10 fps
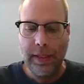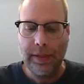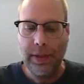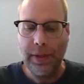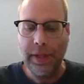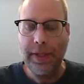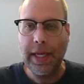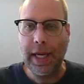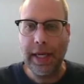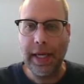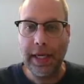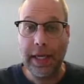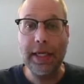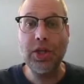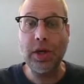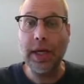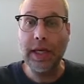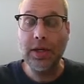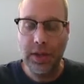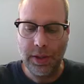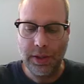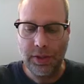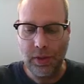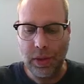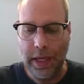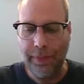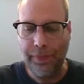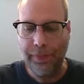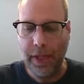so that they can enter into the story